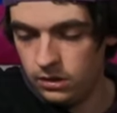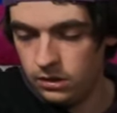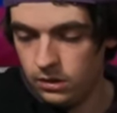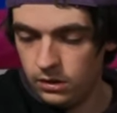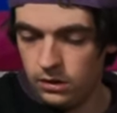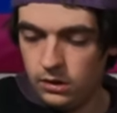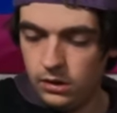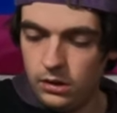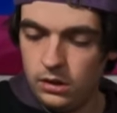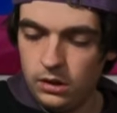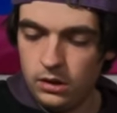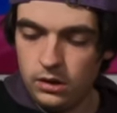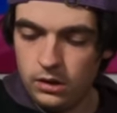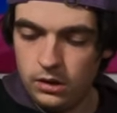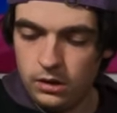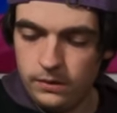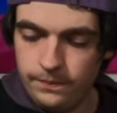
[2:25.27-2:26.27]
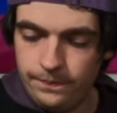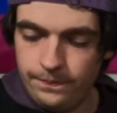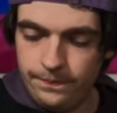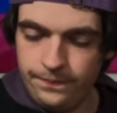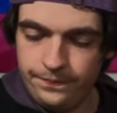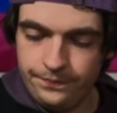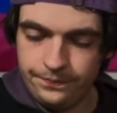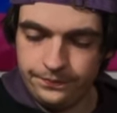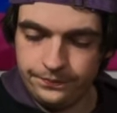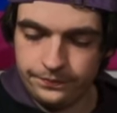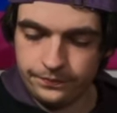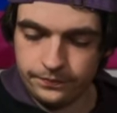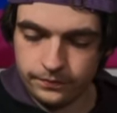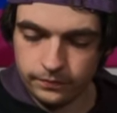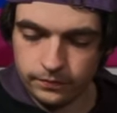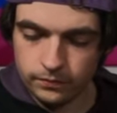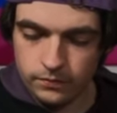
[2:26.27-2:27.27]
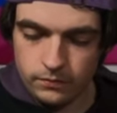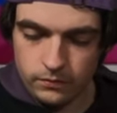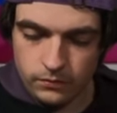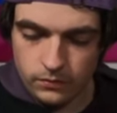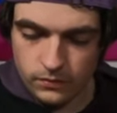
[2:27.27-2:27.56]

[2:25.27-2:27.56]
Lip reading: (no one is talking)